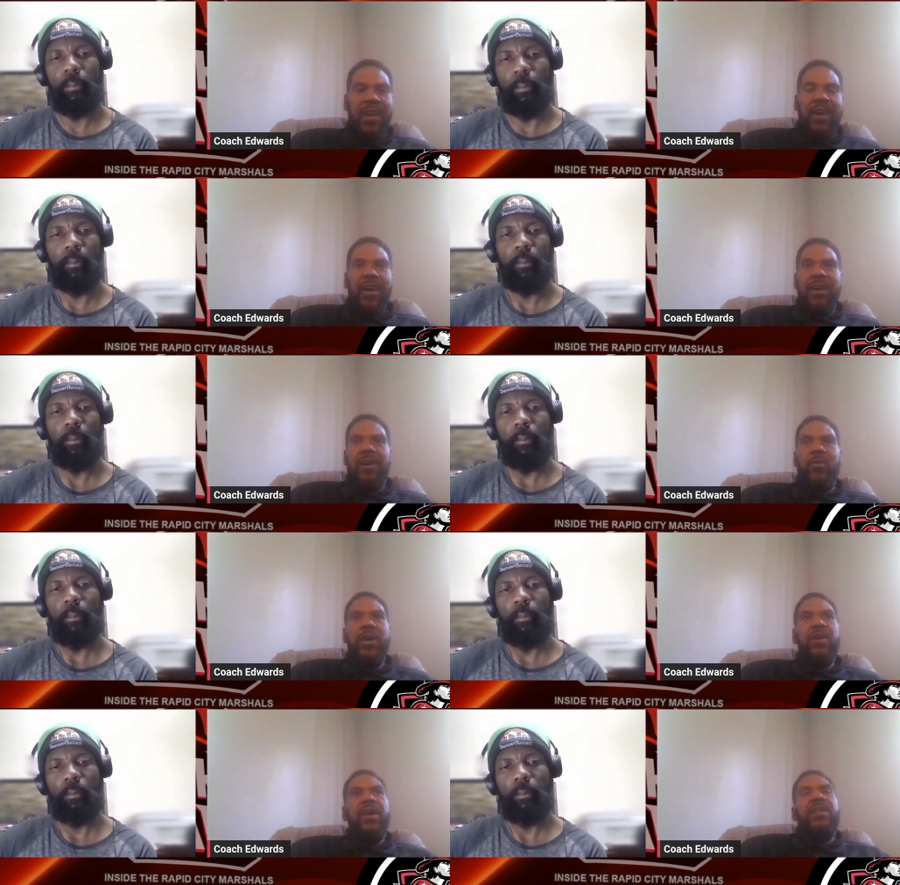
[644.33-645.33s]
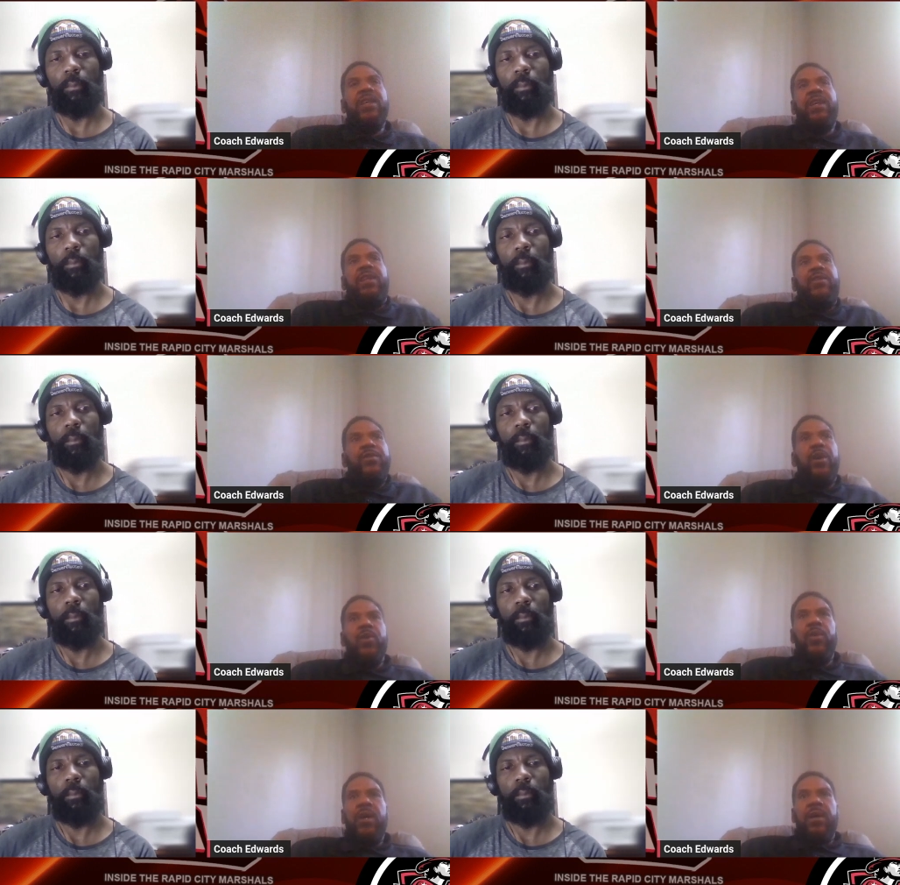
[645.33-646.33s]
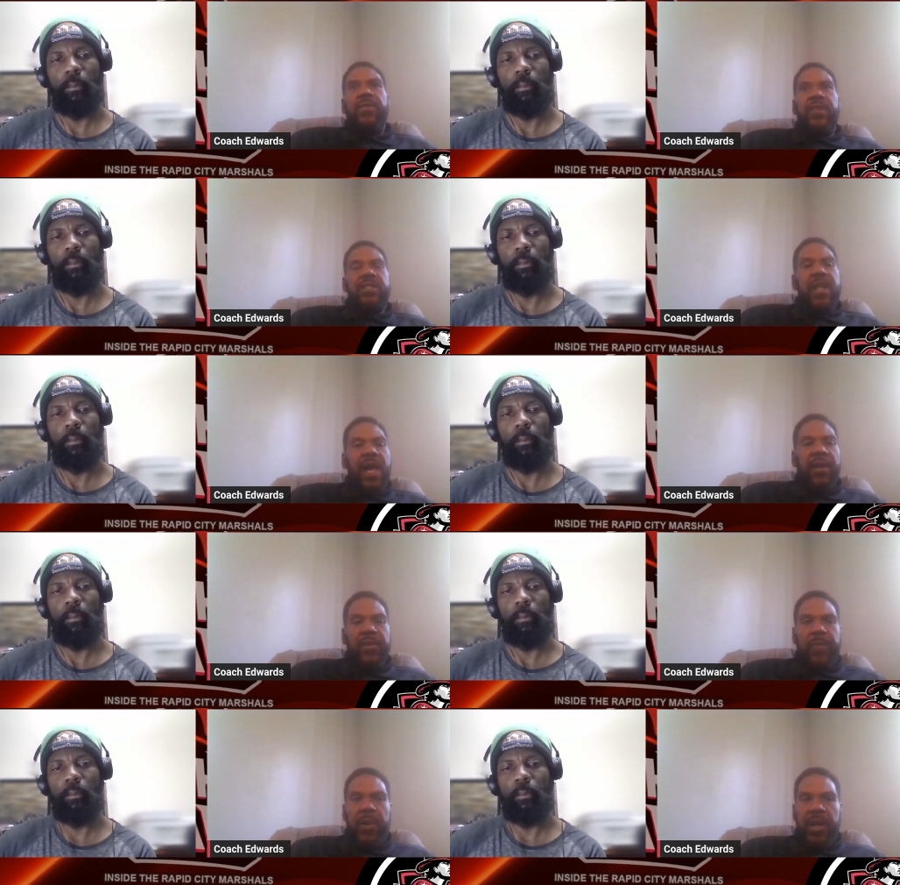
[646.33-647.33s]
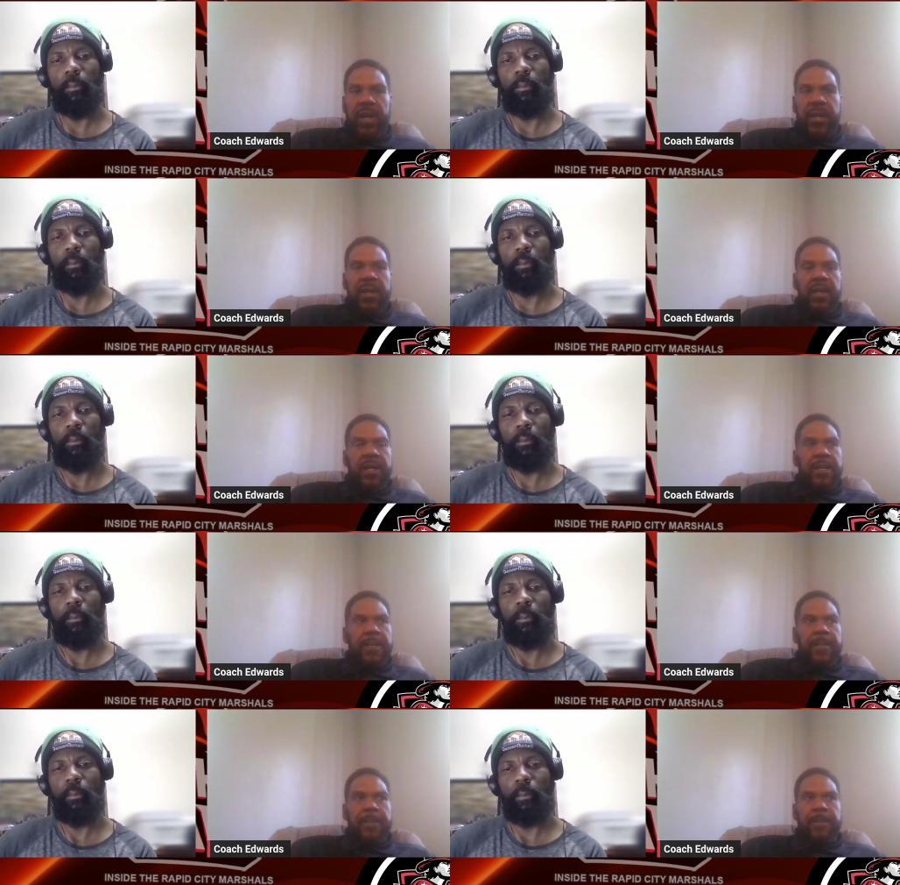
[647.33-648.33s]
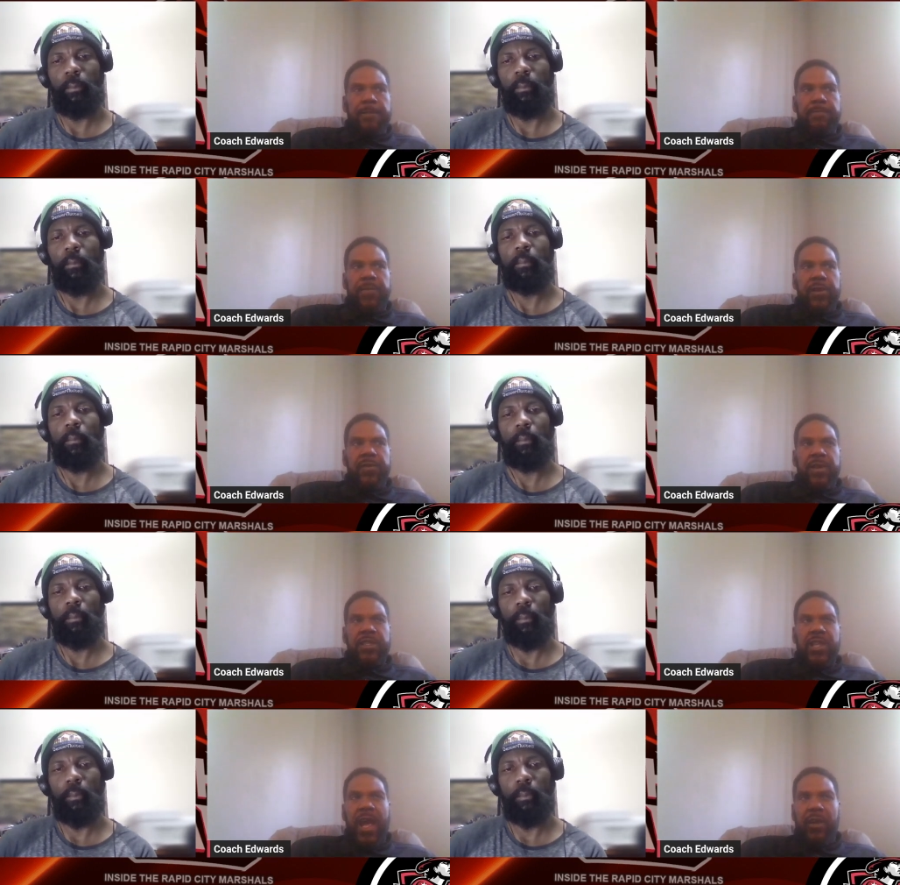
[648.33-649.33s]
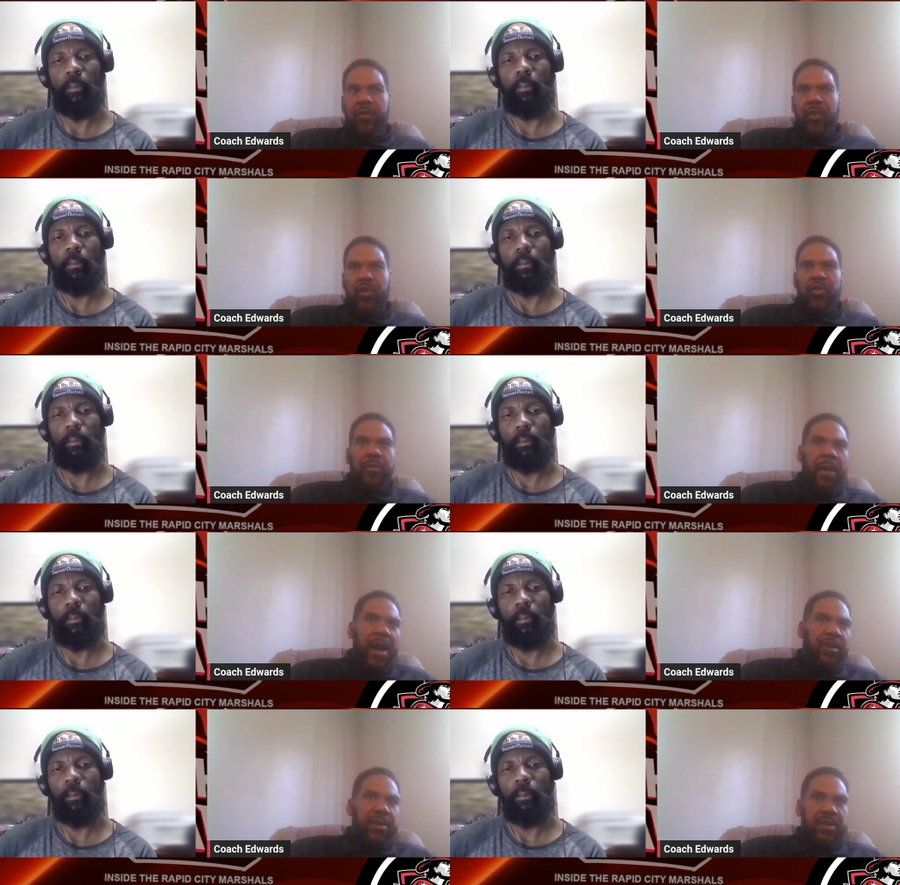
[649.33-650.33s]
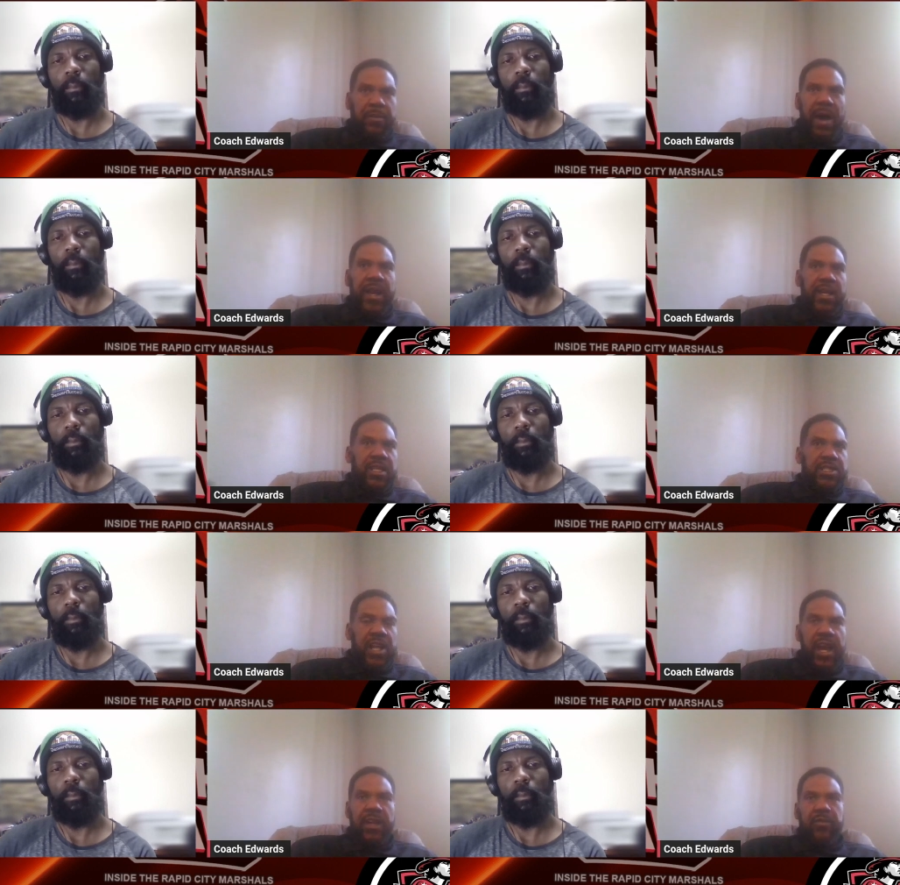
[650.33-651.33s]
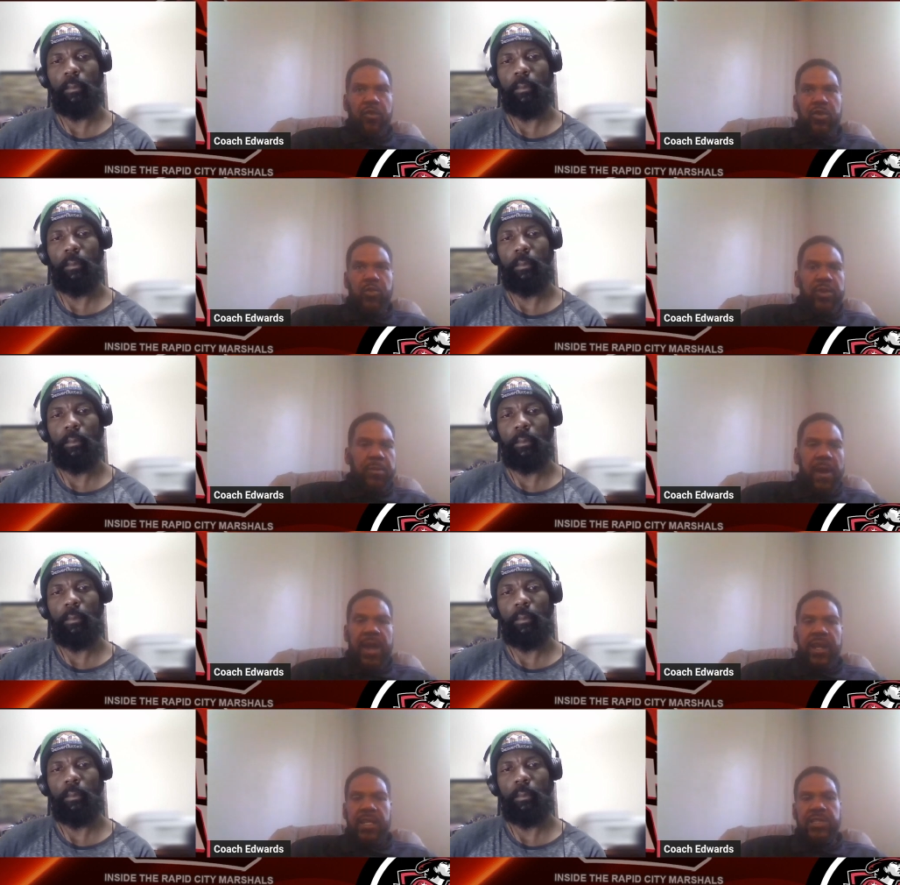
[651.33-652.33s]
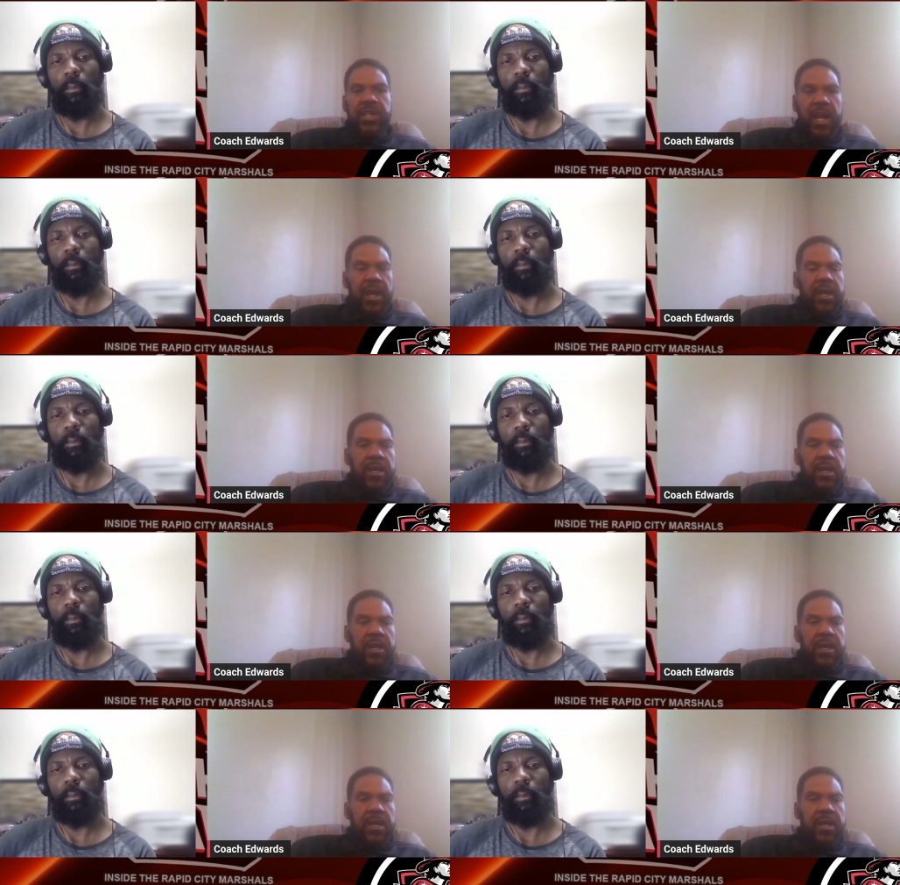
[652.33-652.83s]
Speaker 1: uh, well, and then you know the style of play, uh, the the jack rule, the Mike, the Mike and the jack rules with the Mike and the jack,